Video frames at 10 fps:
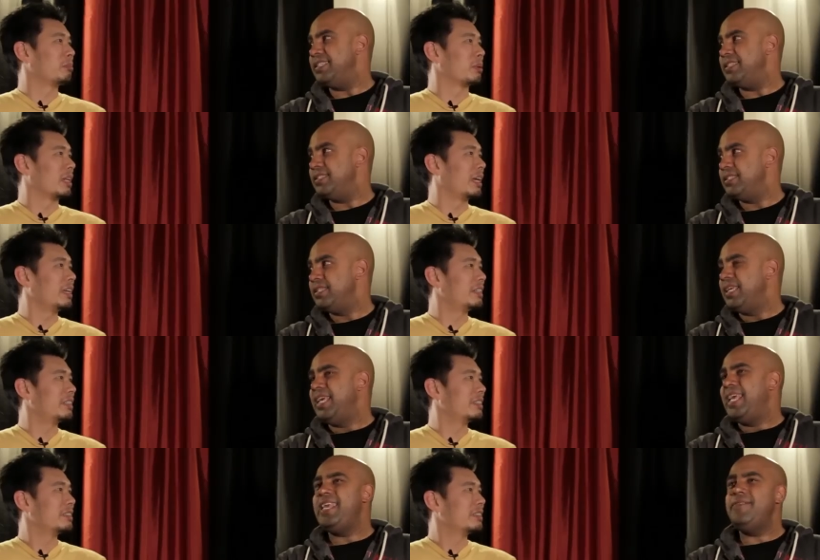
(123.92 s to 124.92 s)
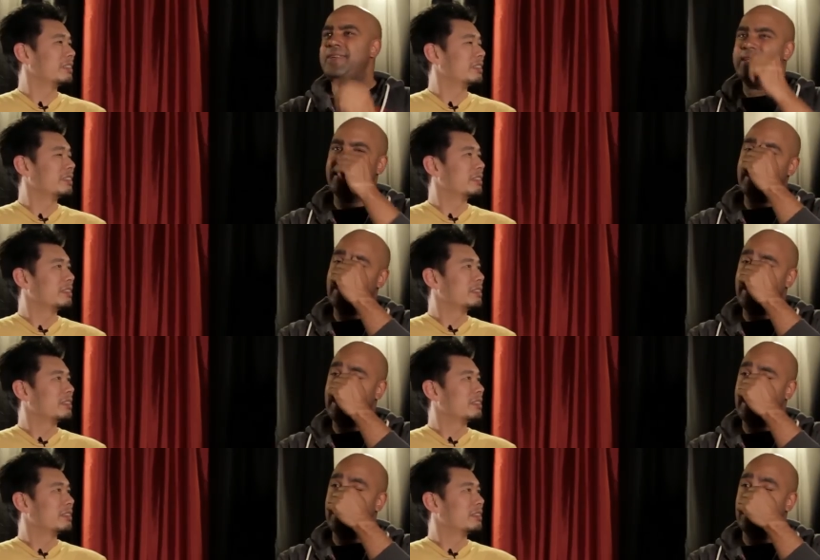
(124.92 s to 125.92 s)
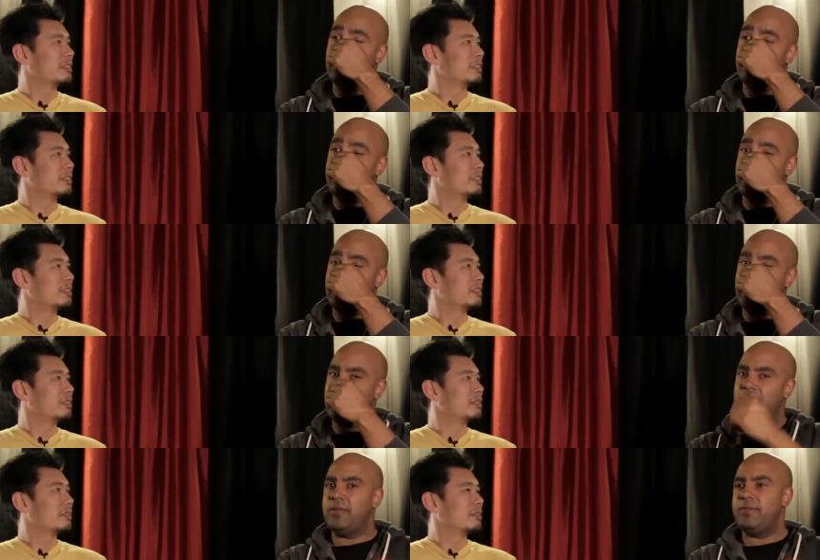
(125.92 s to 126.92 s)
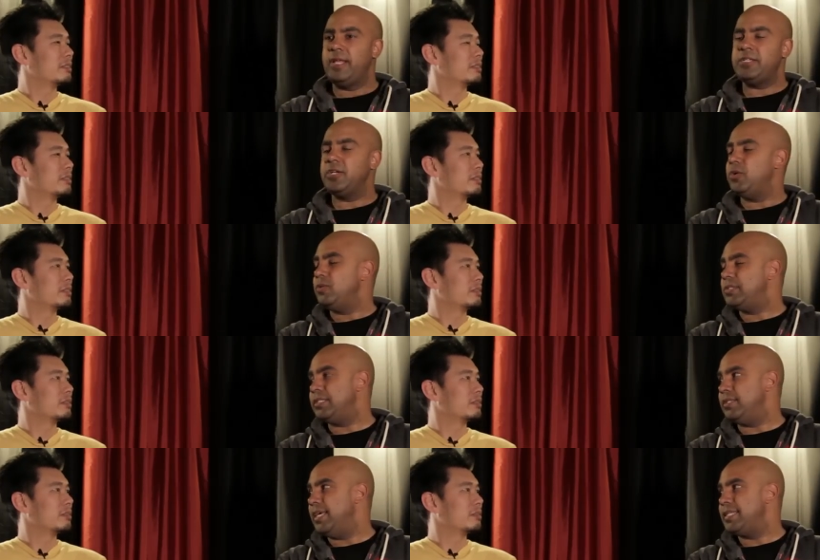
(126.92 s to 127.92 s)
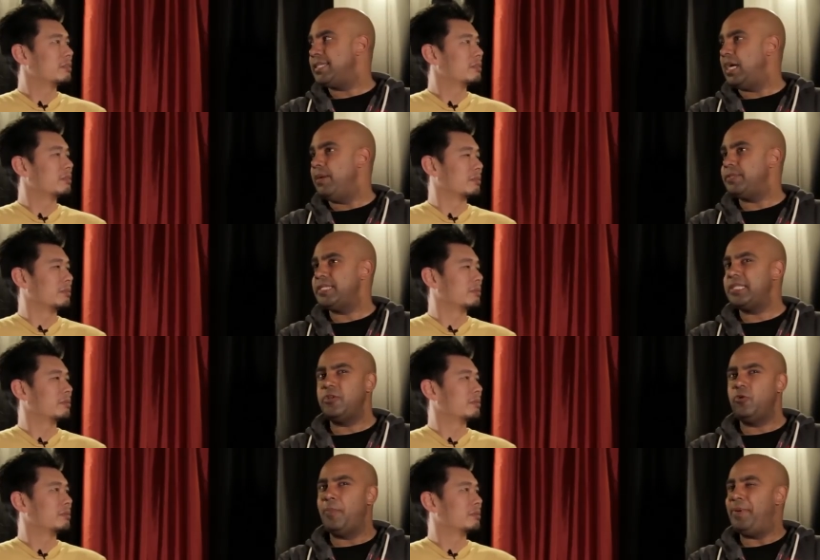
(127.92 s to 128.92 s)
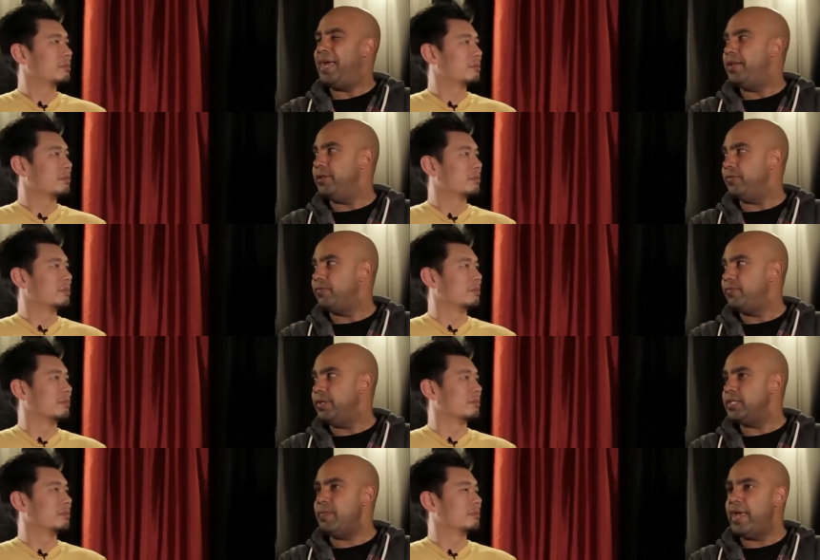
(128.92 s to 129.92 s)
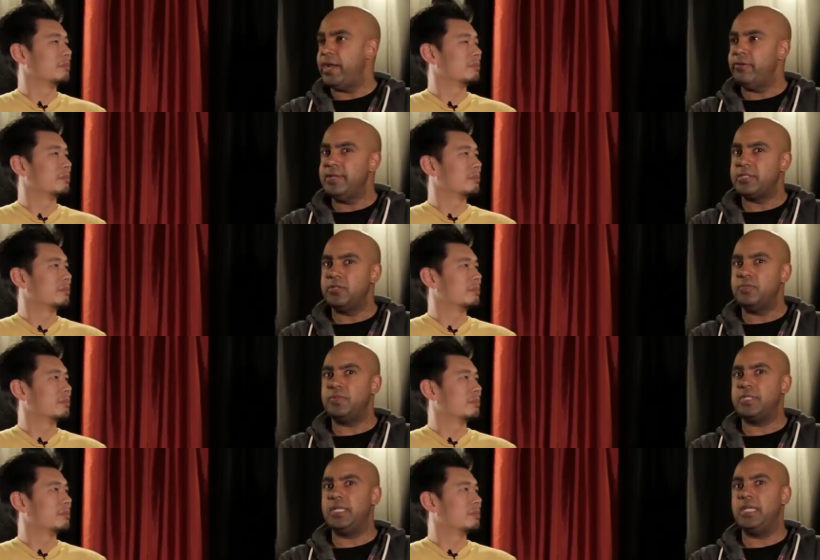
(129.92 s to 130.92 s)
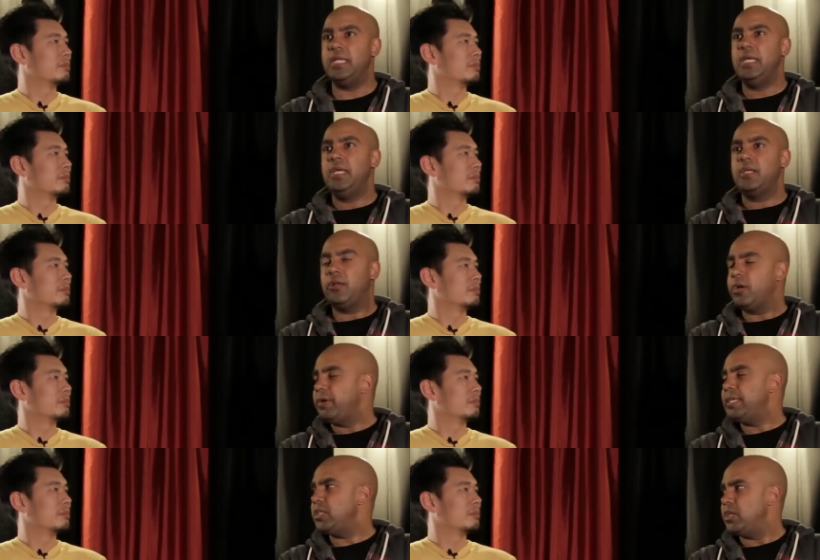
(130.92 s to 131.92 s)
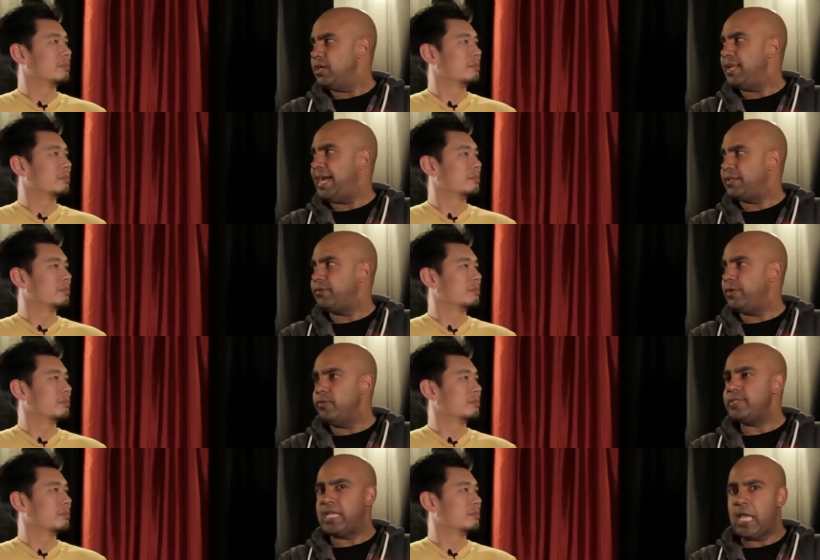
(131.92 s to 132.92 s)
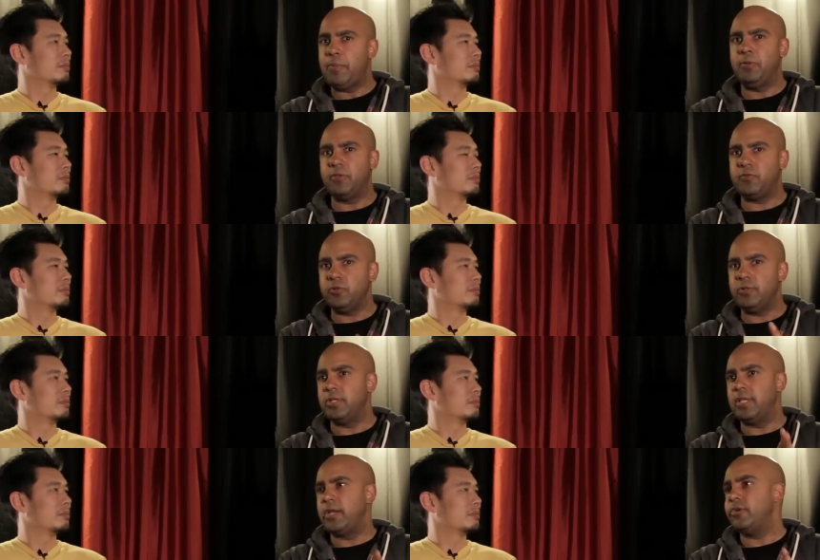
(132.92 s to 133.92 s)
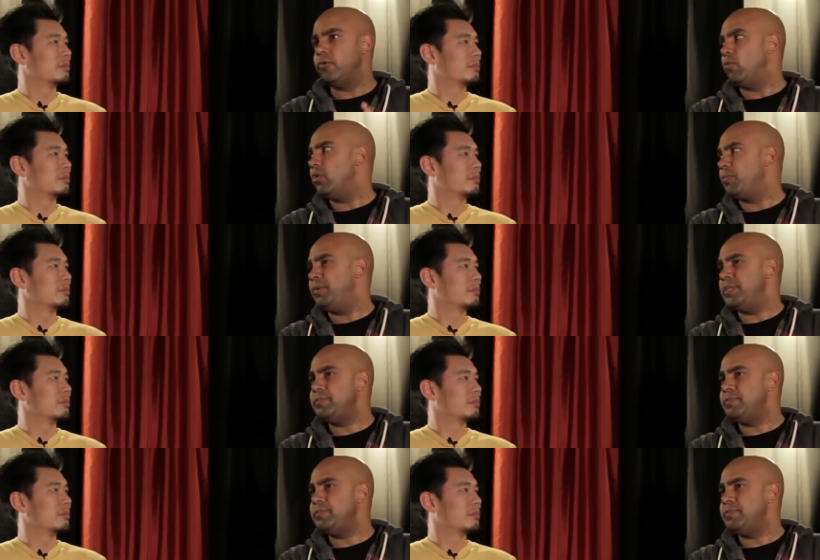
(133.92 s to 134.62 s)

Speaker 1: of blank.
Speaker 2: Even, and I love... even Agent Coulson at times gets a little repetitive in his mannerisms, and Clark Gregg's a good actor. I know he's capable of doing a lot of good work, but it